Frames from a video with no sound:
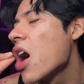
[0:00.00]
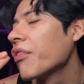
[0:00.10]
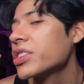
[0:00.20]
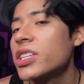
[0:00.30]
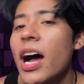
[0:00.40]

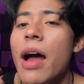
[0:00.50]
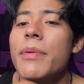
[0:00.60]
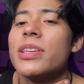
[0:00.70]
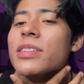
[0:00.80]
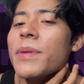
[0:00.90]
over time,
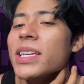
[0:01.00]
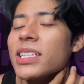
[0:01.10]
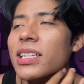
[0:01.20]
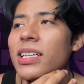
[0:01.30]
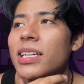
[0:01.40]
it's just
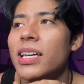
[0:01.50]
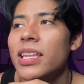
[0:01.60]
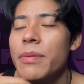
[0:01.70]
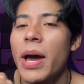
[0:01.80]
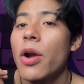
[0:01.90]
basically
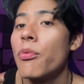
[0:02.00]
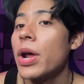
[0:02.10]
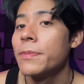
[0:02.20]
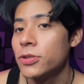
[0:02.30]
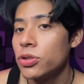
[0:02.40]
the amount of
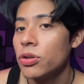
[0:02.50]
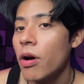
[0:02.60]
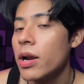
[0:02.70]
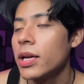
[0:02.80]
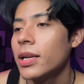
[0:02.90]
reps you do
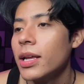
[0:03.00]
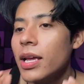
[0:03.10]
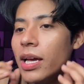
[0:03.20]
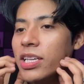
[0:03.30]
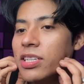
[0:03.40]
on it.
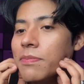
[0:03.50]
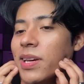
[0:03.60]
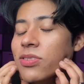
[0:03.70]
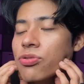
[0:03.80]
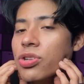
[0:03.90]
It just
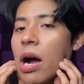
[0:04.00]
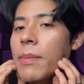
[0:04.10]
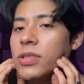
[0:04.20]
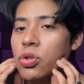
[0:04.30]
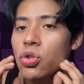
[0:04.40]
makes your jaw
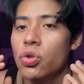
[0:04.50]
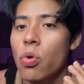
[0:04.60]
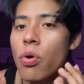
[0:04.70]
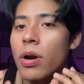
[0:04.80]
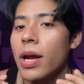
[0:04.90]
muscles
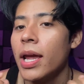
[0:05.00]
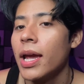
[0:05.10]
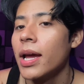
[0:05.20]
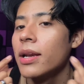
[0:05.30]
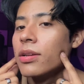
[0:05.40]
sore
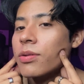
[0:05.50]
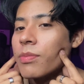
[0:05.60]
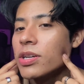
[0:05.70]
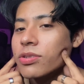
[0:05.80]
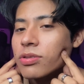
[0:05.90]
and your
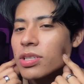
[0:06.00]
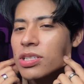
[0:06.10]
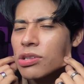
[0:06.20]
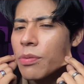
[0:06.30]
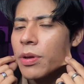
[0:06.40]
muscles
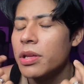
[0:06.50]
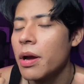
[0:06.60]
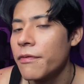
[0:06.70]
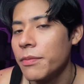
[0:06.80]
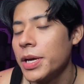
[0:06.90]
just start building
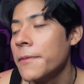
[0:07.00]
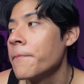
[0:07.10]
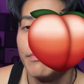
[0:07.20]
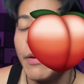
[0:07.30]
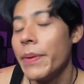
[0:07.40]
up from it.
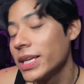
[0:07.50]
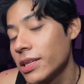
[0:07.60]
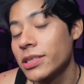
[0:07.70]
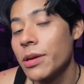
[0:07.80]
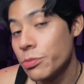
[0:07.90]
But based
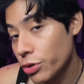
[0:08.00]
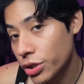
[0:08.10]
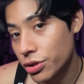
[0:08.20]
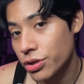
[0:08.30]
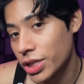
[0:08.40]
on some
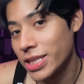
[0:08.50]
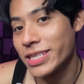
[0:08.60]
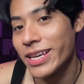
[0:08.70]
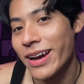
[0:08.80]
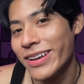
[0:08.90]
research and
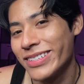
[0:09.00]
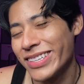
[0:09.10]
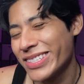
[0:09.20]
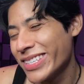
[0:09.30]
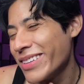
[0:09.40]
science,
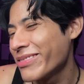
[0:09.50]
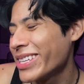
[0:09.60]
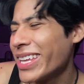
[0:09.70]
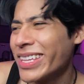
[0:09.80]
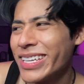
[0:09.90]
it seems
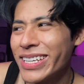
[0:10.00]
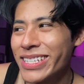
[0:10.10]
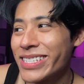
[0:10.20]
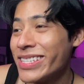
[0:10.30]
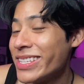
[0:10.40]
that it
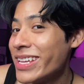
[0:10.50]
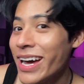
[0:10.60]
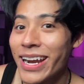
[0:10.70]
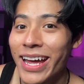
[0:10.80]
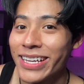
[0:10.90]
is
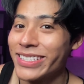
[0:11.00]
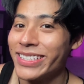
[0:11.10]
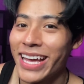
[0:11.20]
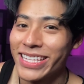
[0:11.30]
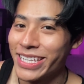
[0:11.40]
not
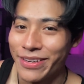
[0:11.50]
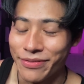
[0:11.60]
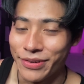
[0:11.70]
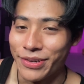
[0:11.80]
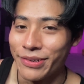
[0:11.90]
actually that safe
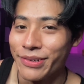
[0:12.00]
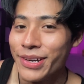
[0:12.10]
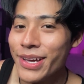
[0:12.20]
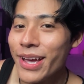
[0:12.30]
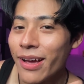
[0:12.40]
for you.
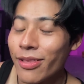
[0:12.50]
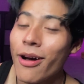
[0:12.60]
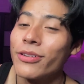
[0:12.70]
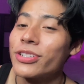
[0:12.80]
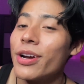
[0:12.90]

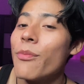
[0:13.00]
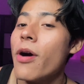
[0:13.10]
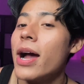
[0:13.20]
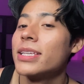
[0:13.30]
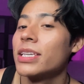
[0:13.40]
Long-term
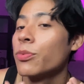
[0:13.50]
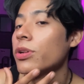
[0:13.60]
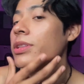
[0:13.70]
wise, it will